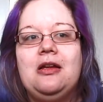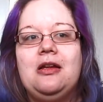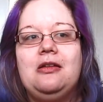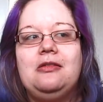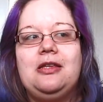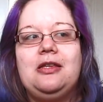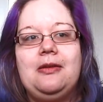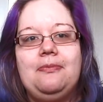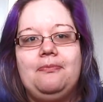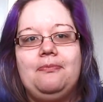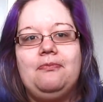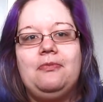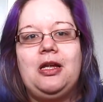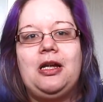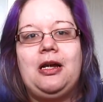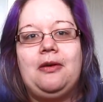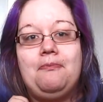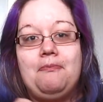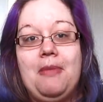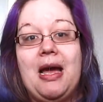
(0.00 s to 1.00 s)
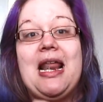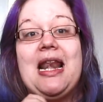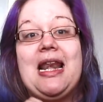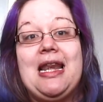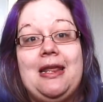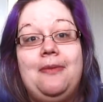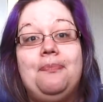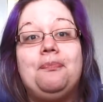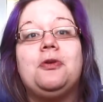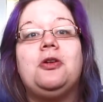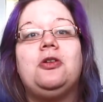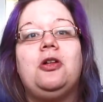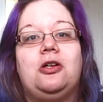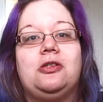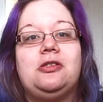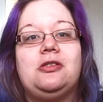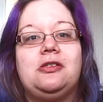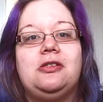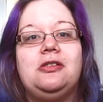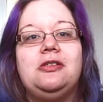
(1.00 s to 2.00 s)
lip uh, matte lip
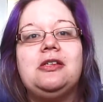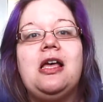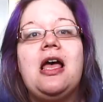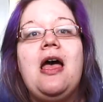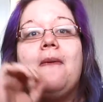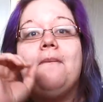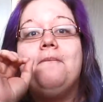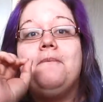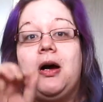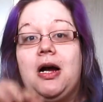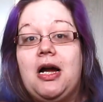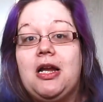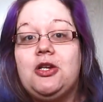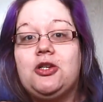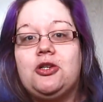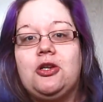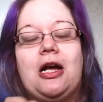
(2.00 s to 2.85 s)
glosses mind you,